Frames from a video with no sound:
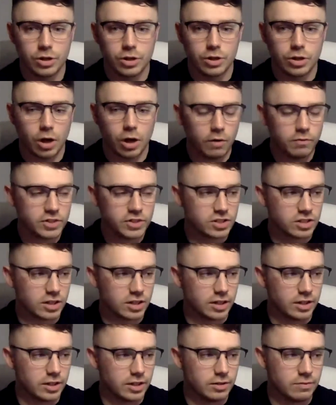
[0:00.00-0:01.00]
obviously,
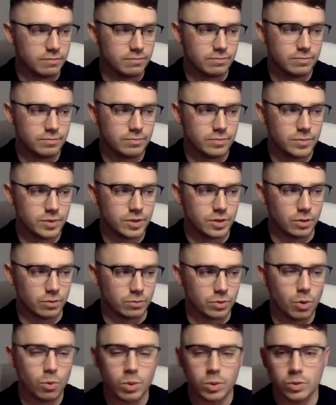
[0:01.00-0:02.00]
you know, no
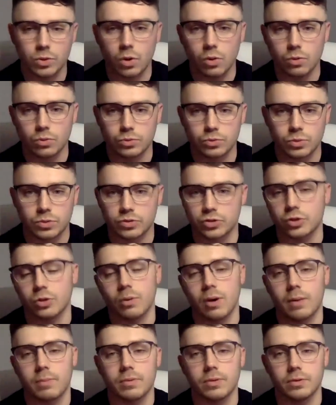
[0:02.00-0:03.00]
one knows what's going to
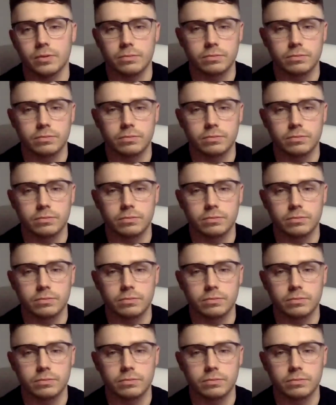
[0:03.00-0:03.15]
happen.